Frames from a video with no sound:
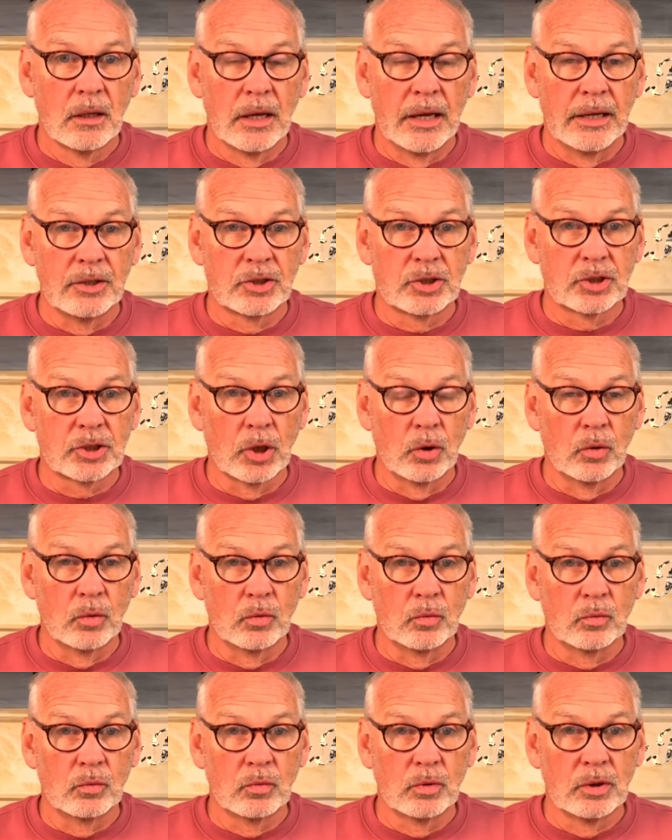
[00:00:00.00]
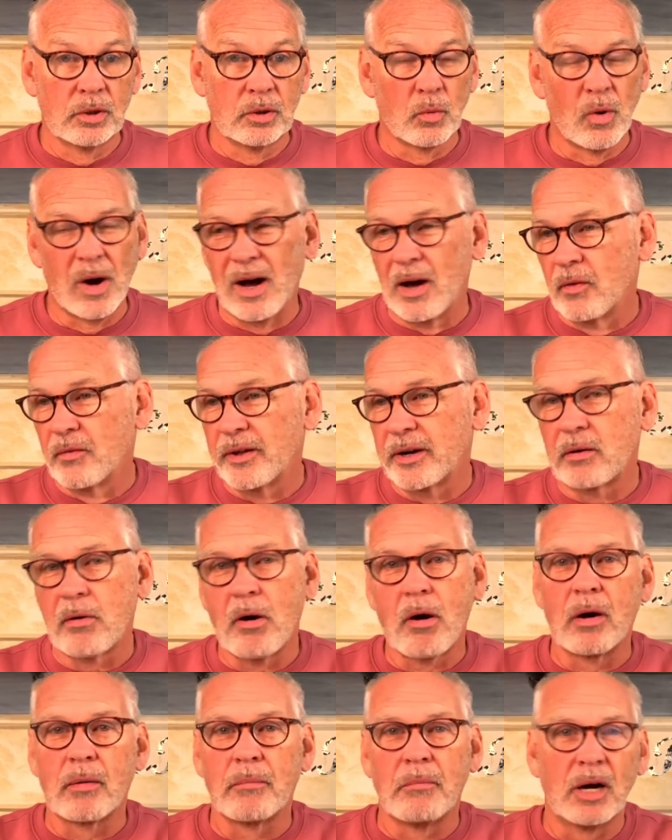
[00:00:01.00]
And so while there
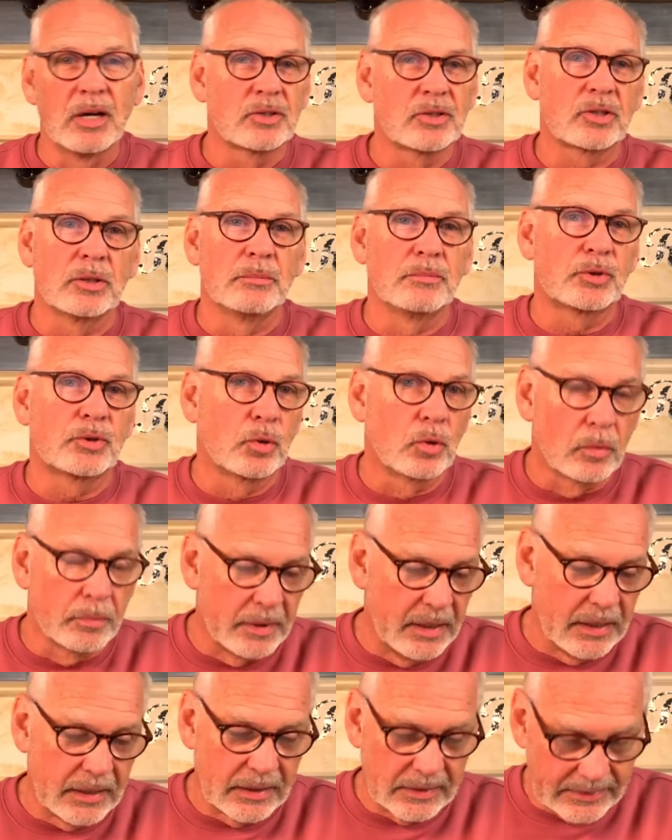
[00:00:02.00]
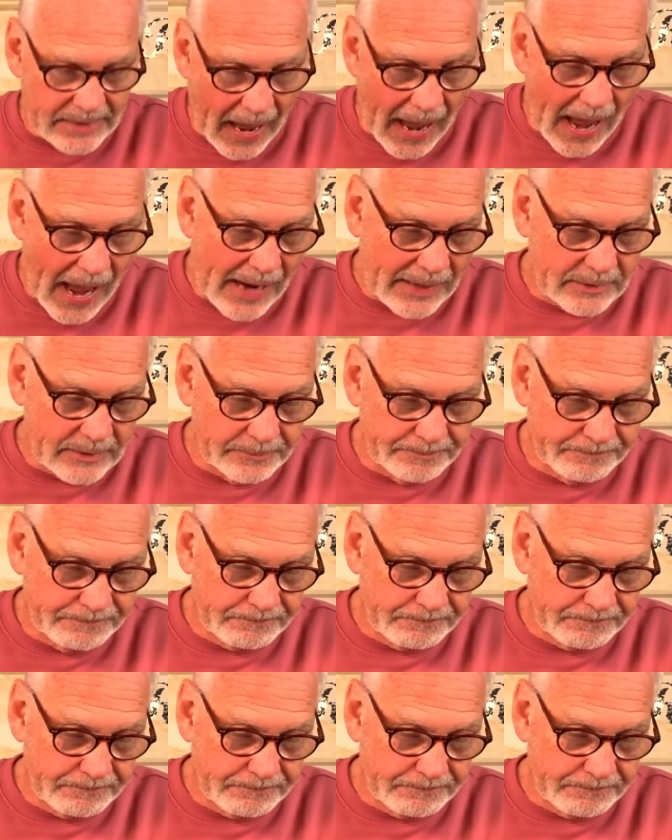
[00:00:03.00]
are Muslims who are being attacked,